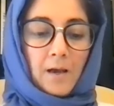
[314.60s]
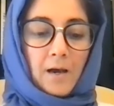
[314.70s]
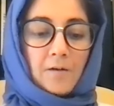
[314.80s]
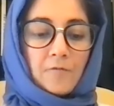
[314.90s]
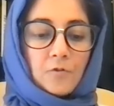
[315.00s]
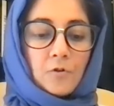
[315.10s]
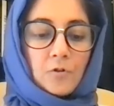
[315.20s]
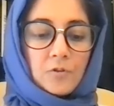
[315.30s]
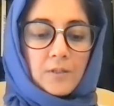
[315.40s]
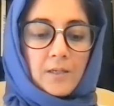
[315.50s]
After
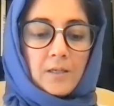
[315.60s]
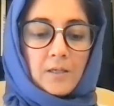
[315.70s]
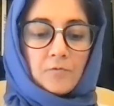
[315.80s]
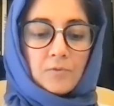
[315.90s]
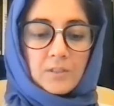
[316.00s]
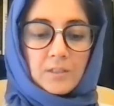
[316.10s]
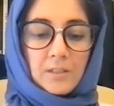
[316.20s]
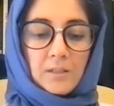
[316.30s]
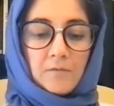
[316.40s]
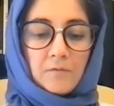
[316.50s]
Hussein had
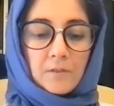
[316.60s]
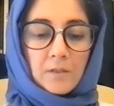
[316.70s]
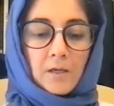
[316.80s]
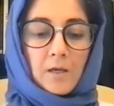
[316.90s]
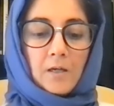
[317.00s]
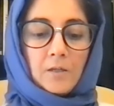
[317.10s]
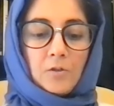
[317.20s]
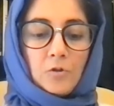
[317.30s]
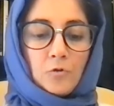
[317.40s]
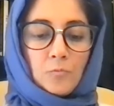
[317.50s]
received
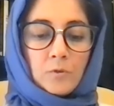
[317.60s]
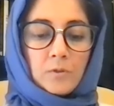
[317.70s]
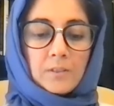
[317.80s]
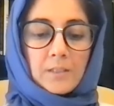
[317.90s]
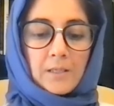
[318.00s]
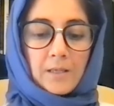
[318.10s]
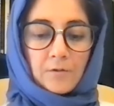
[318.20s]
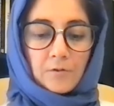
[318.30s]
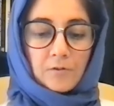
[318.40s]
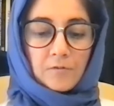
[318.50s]
numerous
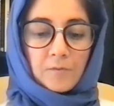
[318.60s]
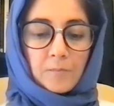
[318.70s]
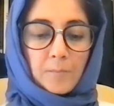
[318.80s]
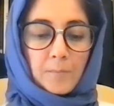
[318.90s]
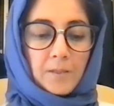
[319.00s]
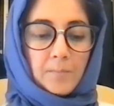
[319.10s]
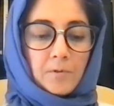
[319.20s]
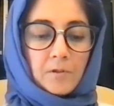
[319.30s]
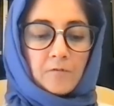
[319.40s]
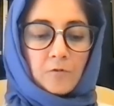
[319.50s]
letters from the
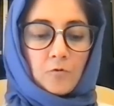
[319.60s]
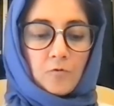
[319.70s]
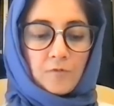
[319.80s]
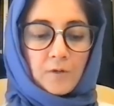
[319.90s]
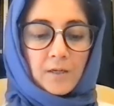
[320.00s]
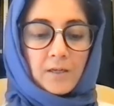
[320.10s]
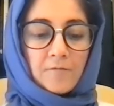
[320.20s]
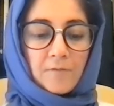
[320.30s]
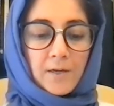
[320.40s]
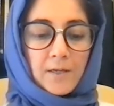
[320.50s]
people of Kufa
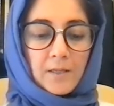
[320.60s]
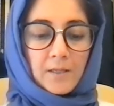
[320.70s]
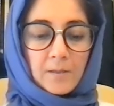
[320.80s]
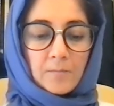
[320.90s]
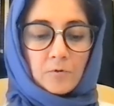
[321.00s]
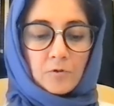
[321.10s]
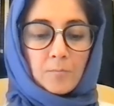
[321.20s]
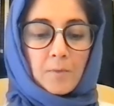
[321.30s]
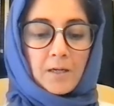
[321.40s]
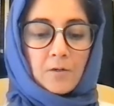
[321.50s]
inviting him to
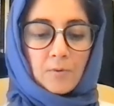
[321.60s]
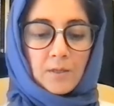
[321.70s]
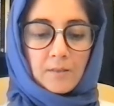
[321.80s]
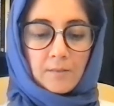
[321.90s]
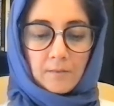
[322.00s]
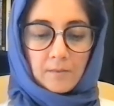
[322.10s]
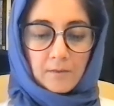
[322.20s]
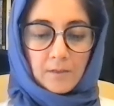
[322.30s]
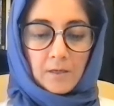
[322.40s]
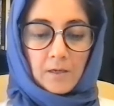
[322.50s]
migrate
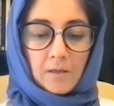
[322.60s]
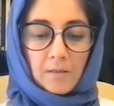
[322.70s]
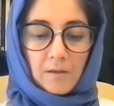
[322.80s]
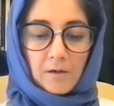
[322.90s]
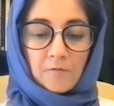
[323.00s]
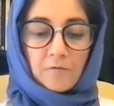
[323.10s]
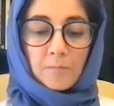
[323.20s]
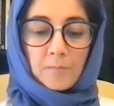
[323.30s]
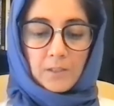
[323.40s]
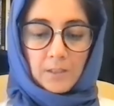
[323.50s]
there
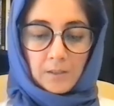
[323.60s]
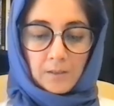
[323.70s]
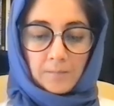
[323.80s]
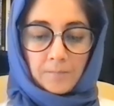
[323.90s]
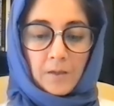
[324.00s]
from Medina,